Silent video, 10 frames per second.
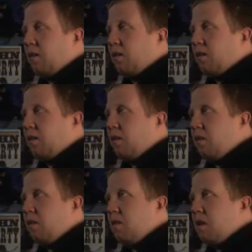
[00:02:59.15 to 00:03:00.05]

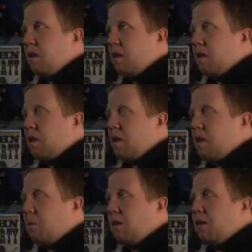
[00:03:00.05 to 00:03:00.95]
typical kind of
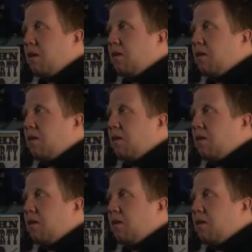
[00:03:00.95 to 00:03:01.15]
crowd